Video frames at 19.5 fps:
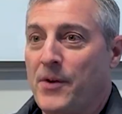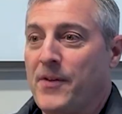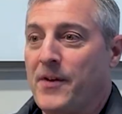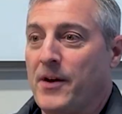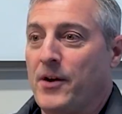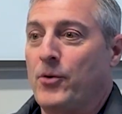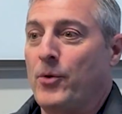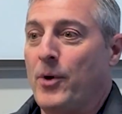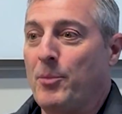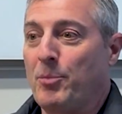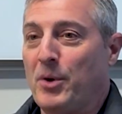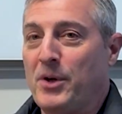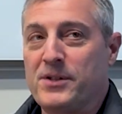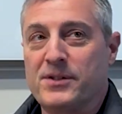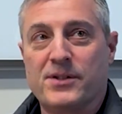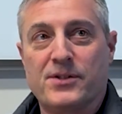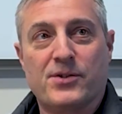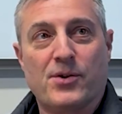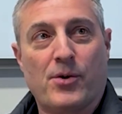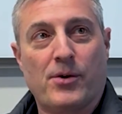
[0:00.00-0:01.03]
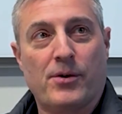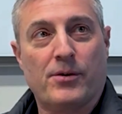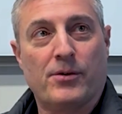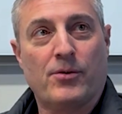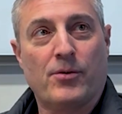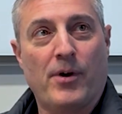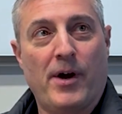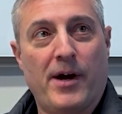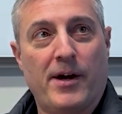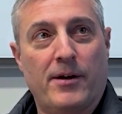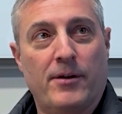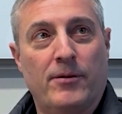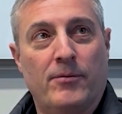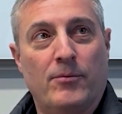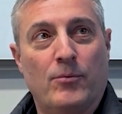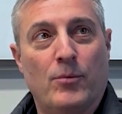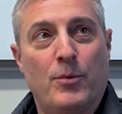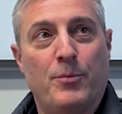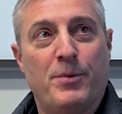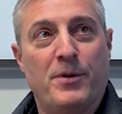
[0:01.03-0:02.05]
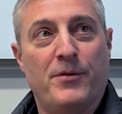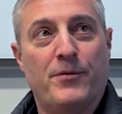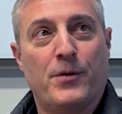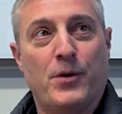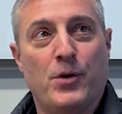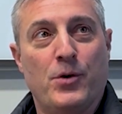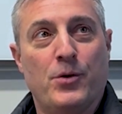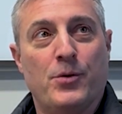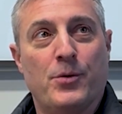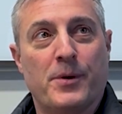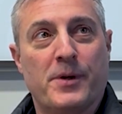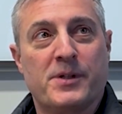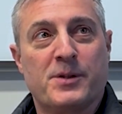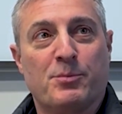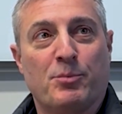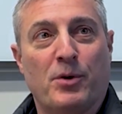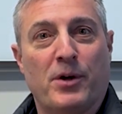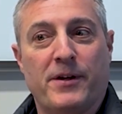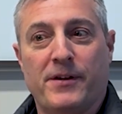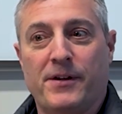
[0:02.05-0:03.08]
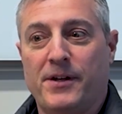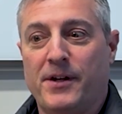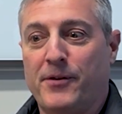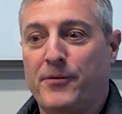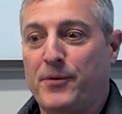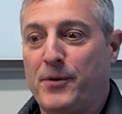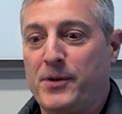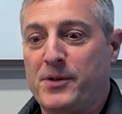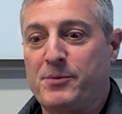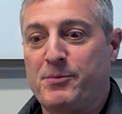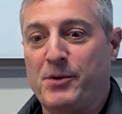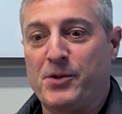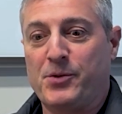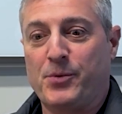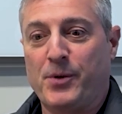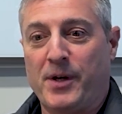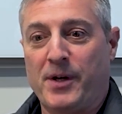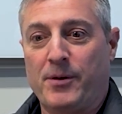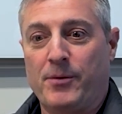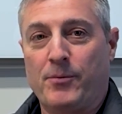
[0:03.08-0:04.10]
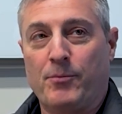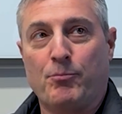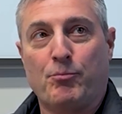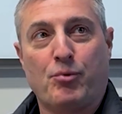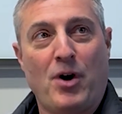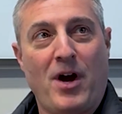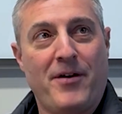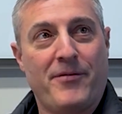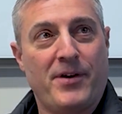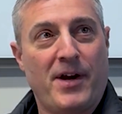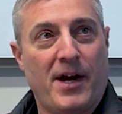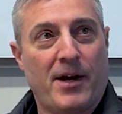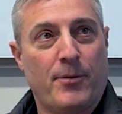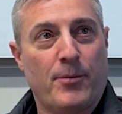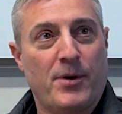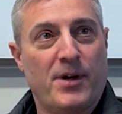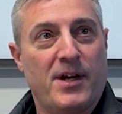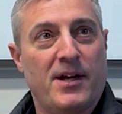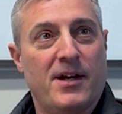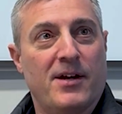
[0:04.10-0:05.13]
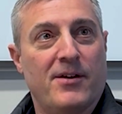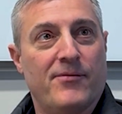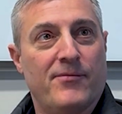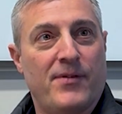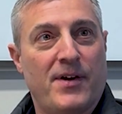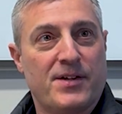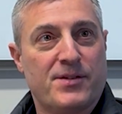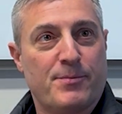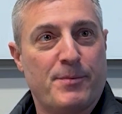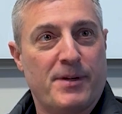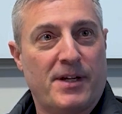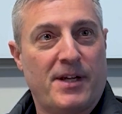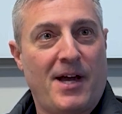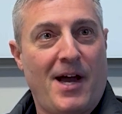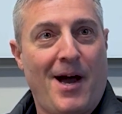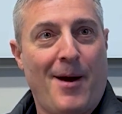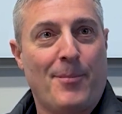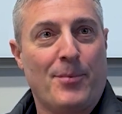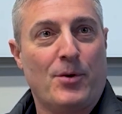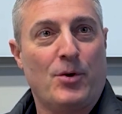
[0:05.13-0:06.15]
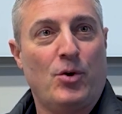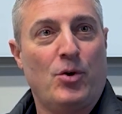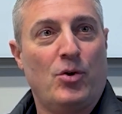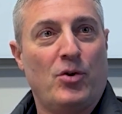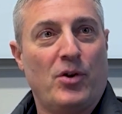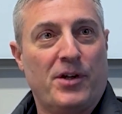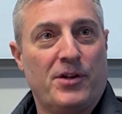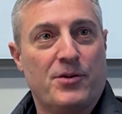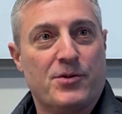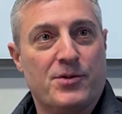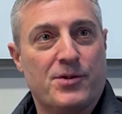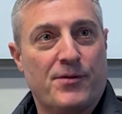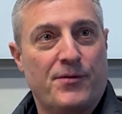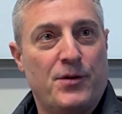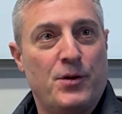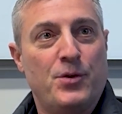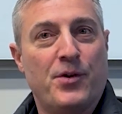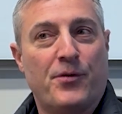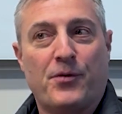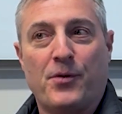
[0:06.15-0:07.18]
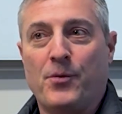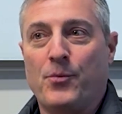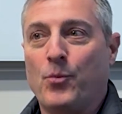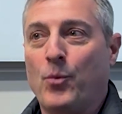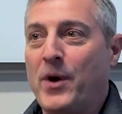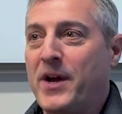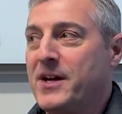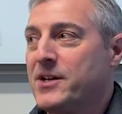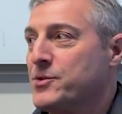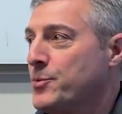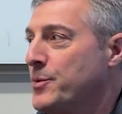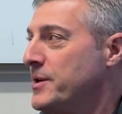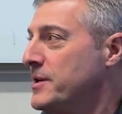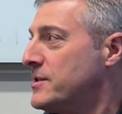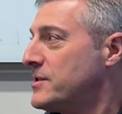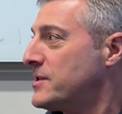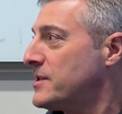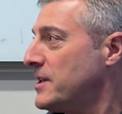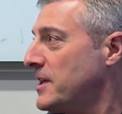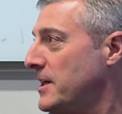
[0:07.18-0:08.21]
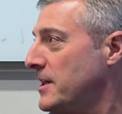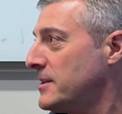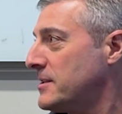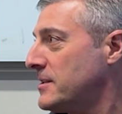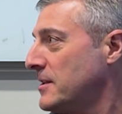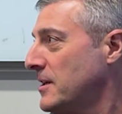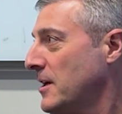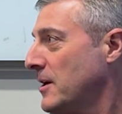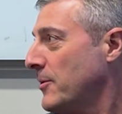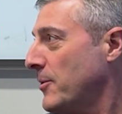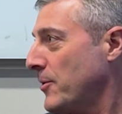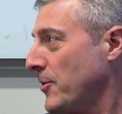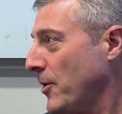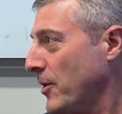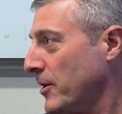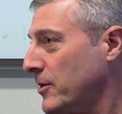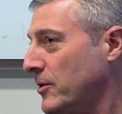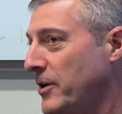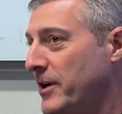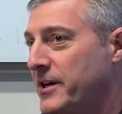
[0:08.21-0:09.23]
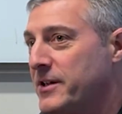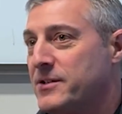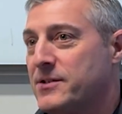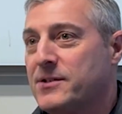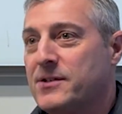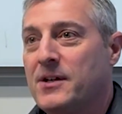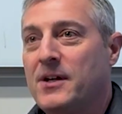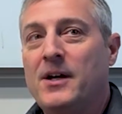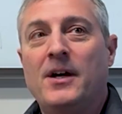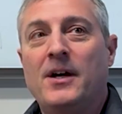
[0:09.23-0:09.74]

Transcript: I think a great place to start, Greg, would be for you to explain the difference between private equity, investment capital. Like there's a few different ways we see it with our clients.